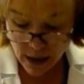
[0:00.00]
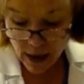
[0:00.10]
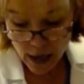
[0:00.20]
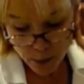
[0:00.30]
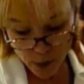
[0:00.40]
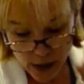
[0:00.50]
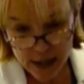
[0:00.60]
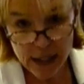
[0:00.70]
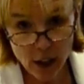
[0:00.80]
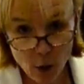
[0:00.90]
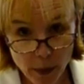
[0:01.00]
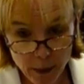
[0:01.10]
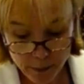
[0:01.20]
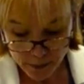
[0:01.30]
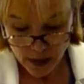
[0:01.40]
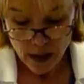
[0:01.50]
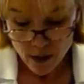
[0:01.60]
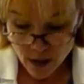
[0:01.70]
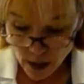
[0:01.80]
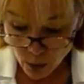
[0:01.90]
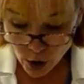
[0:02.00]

and pressing it open. Then we're